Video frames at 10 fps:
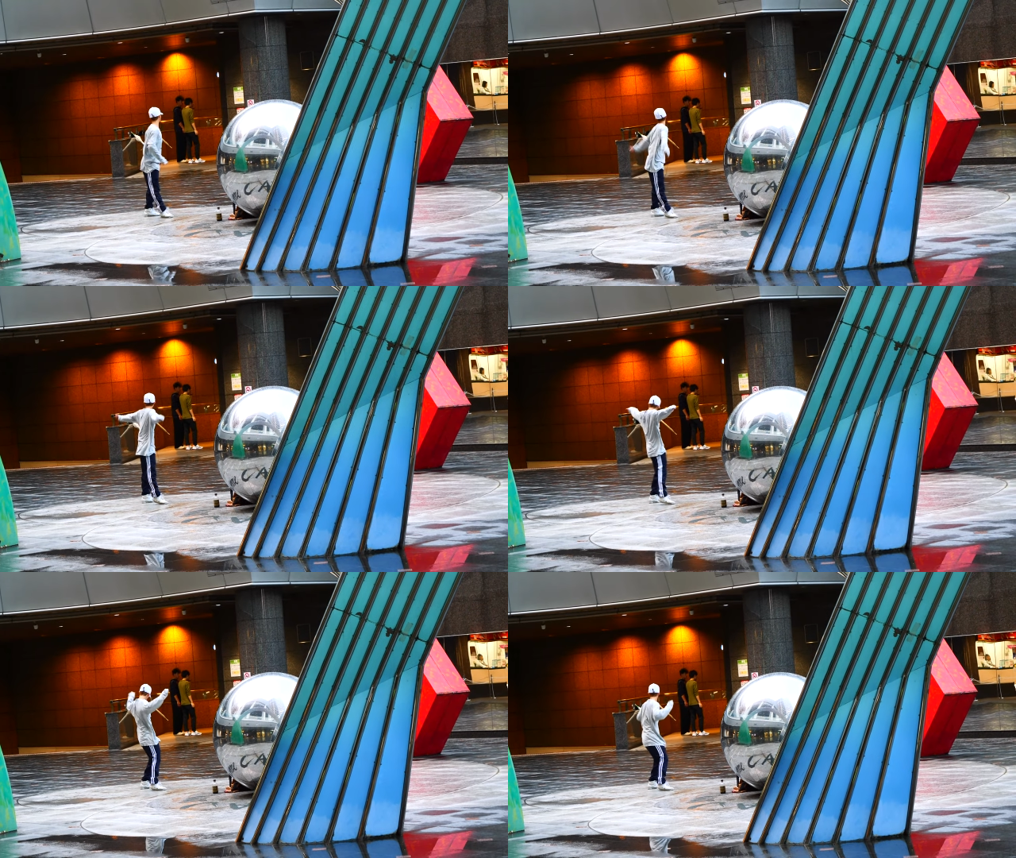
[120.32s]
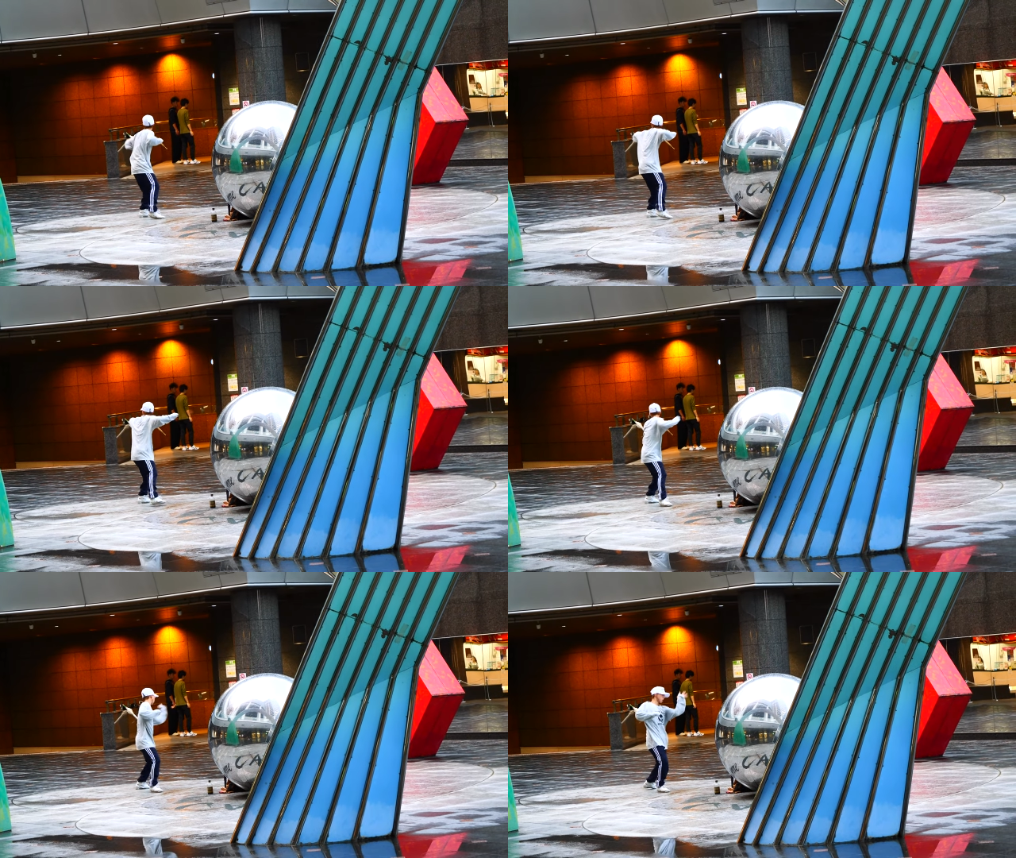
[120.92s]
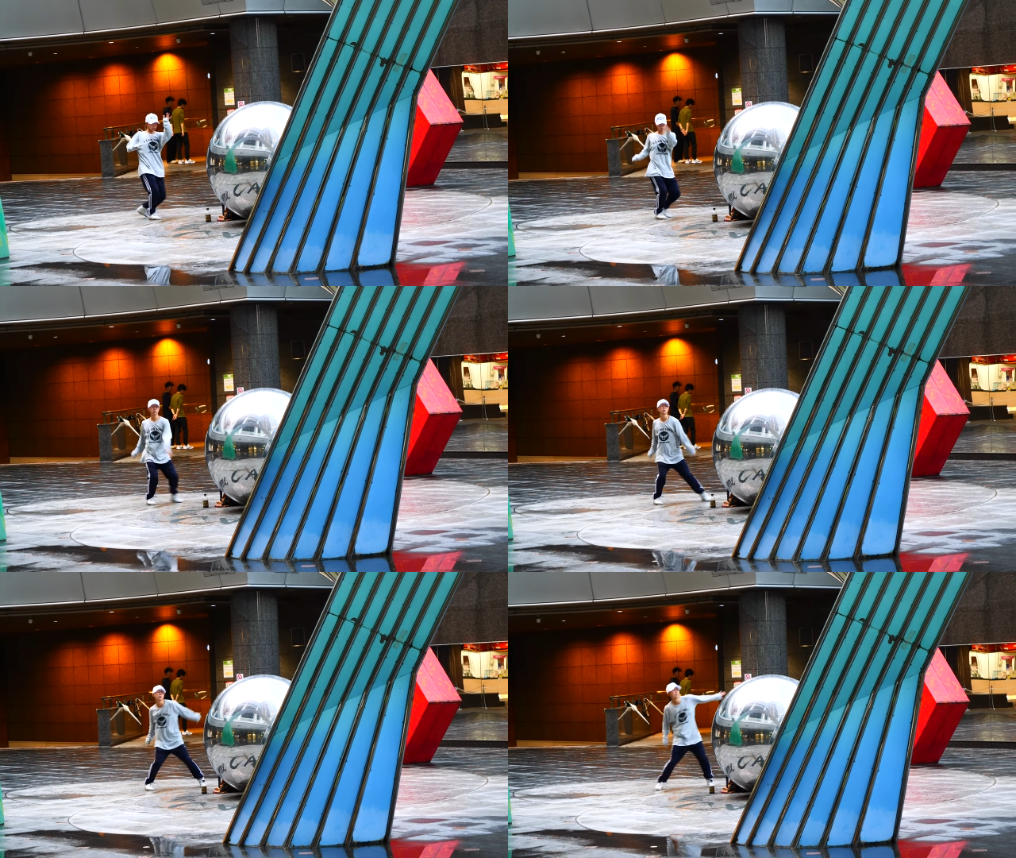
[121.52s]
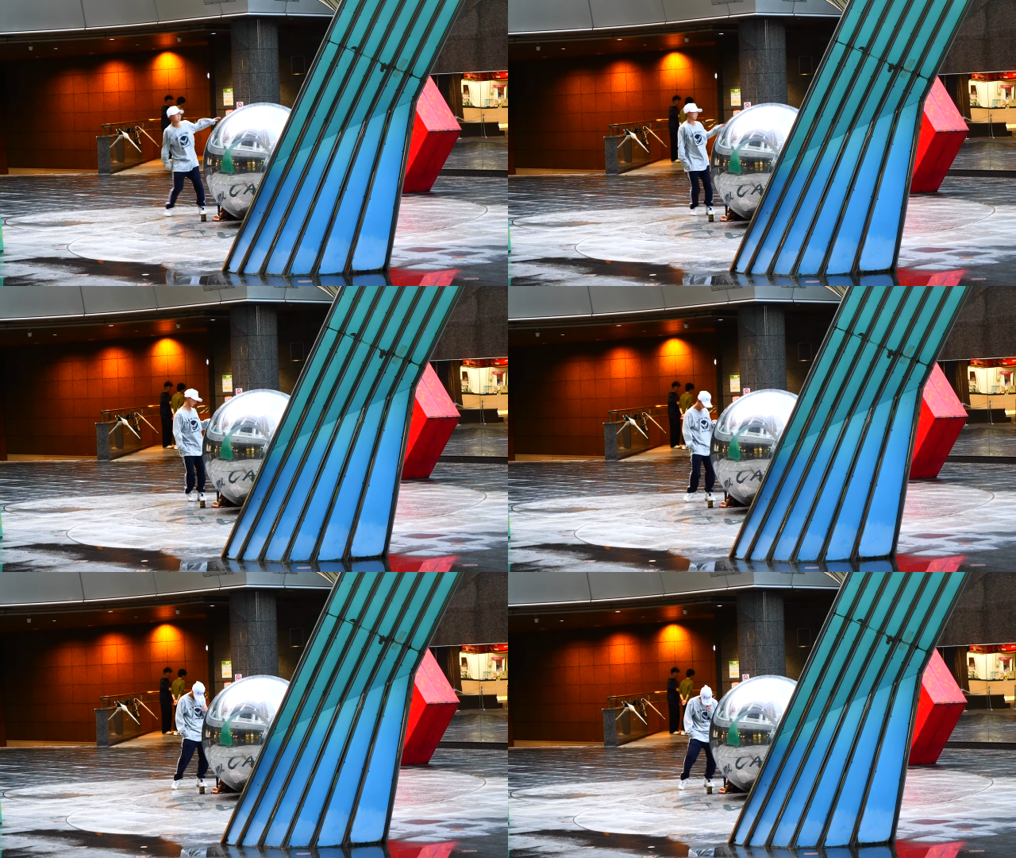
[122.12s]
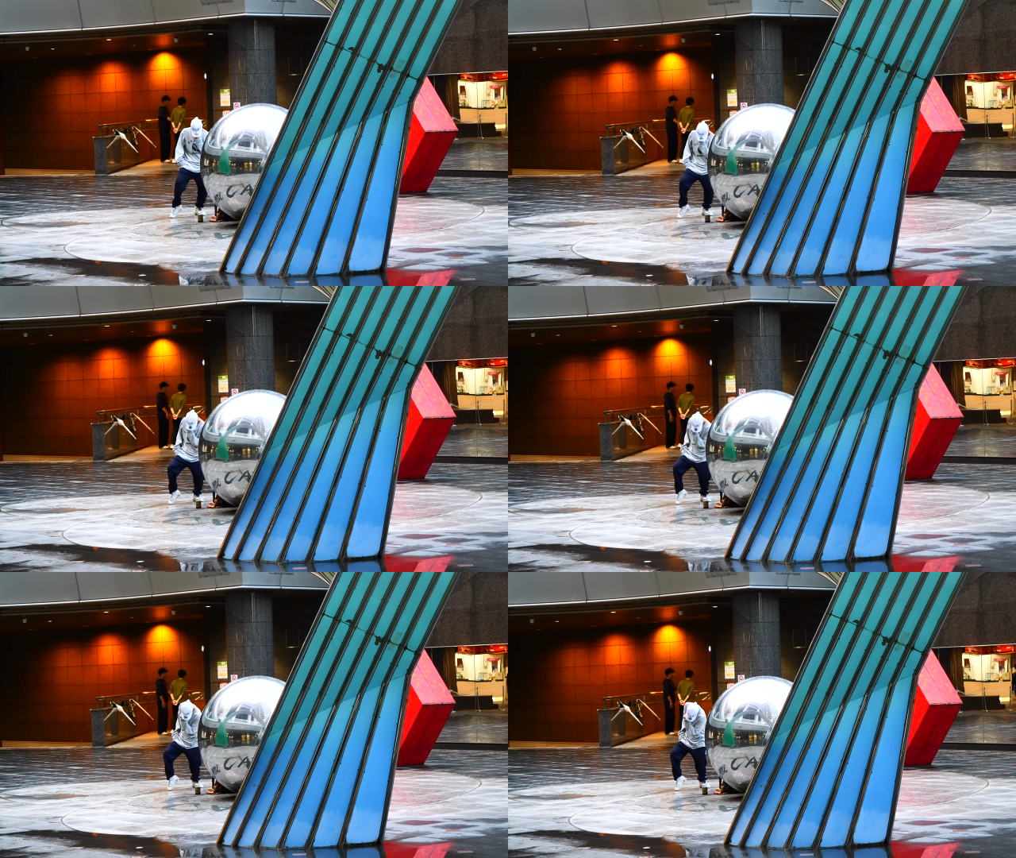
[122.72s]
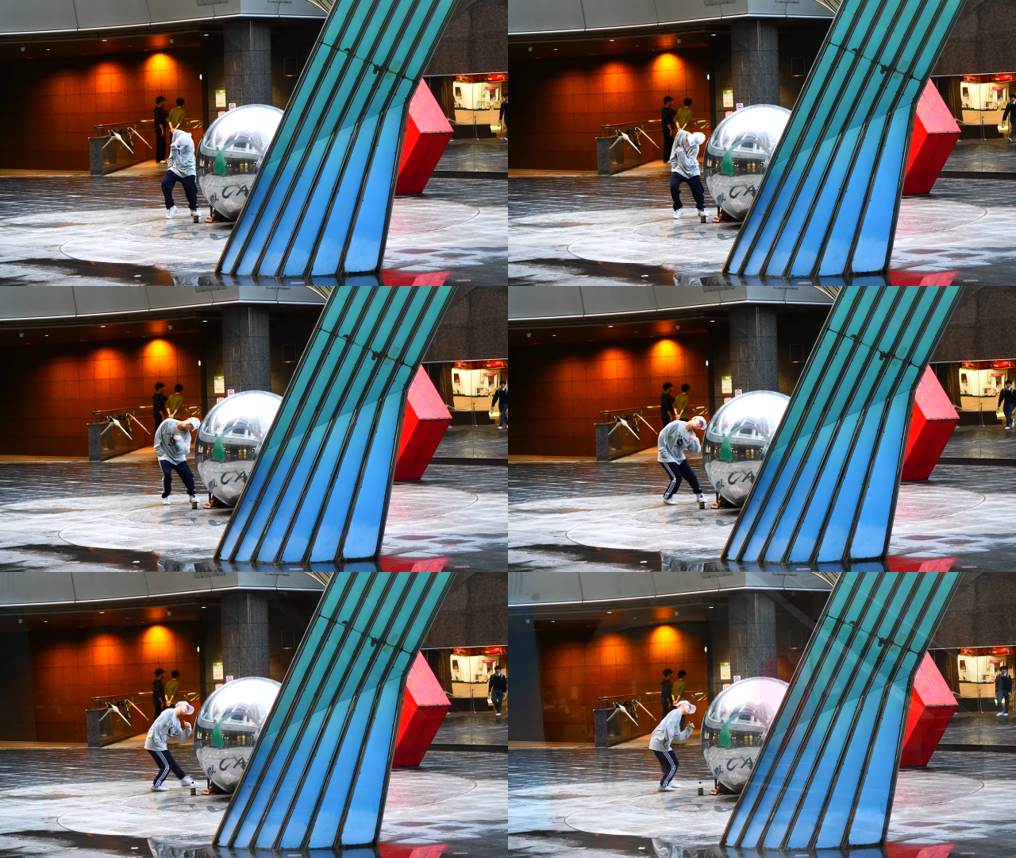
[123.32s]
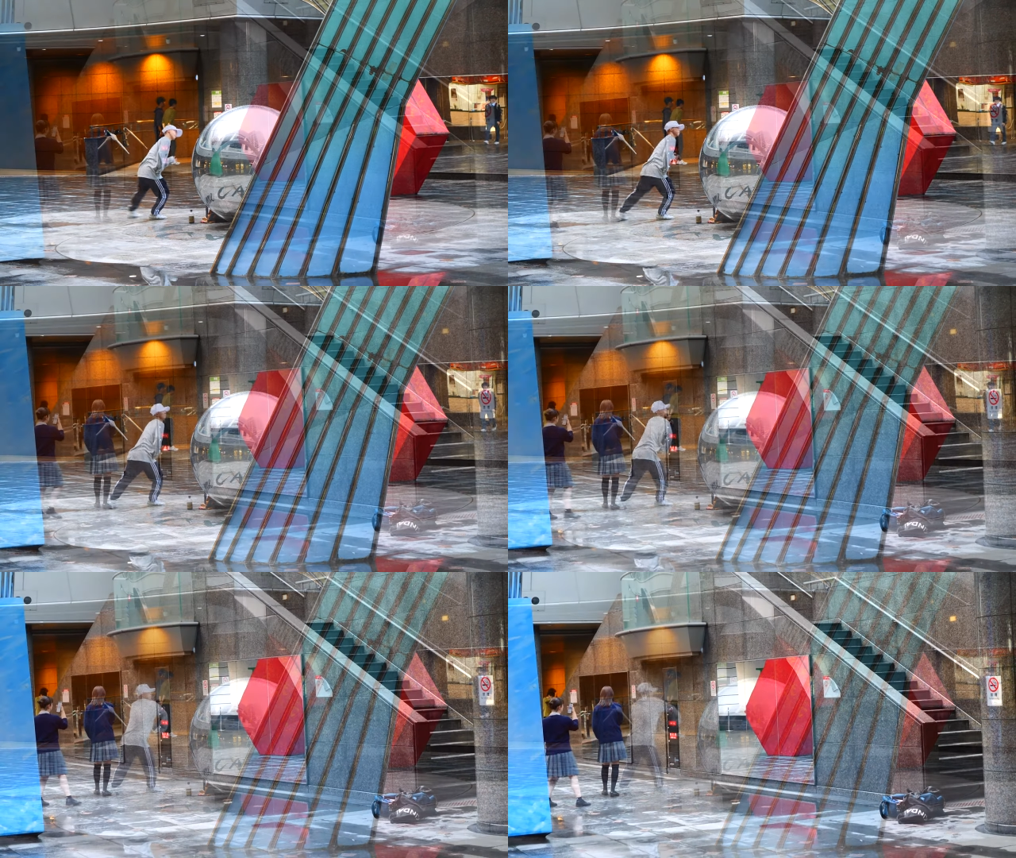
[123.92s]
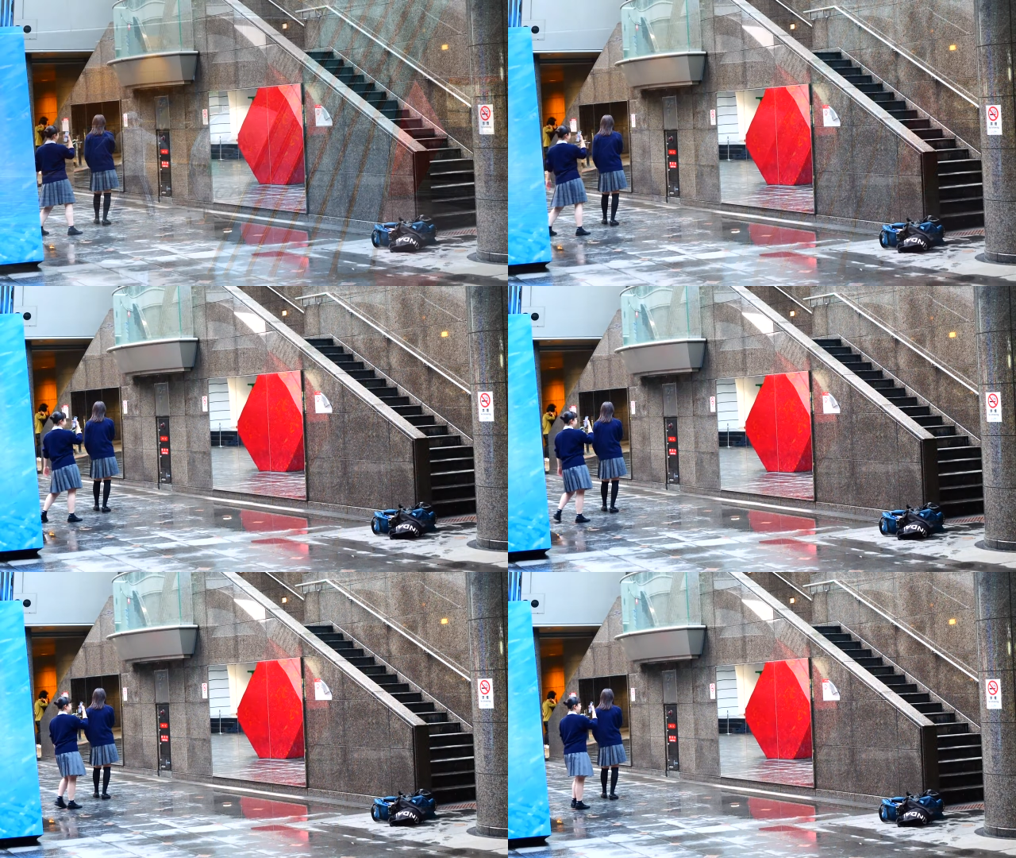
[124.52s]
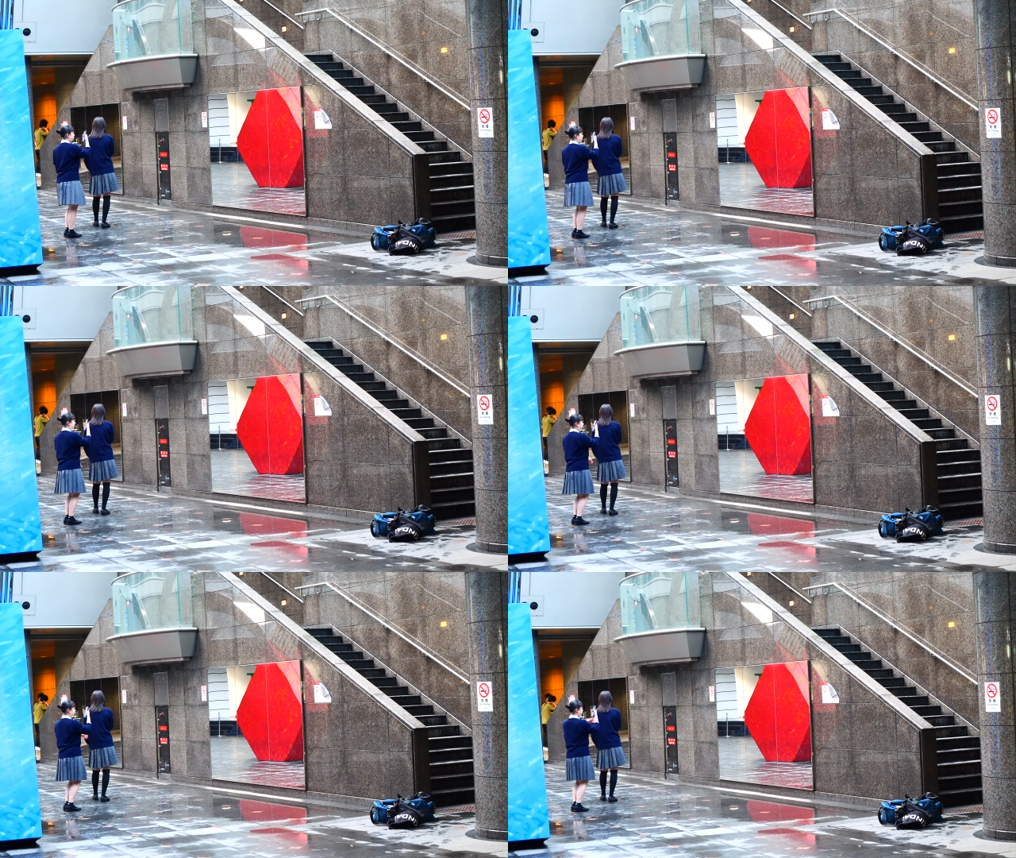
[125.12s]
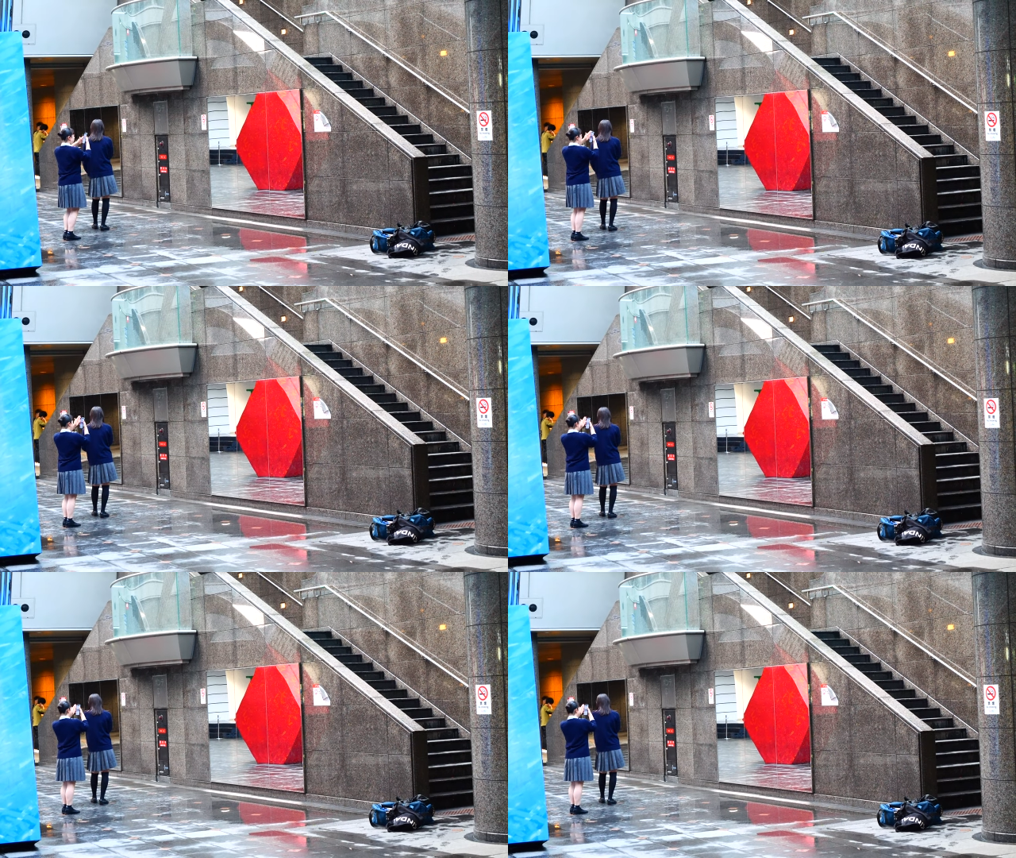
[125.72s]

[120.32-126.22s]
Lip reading: No face is visible, so there are no lips to read.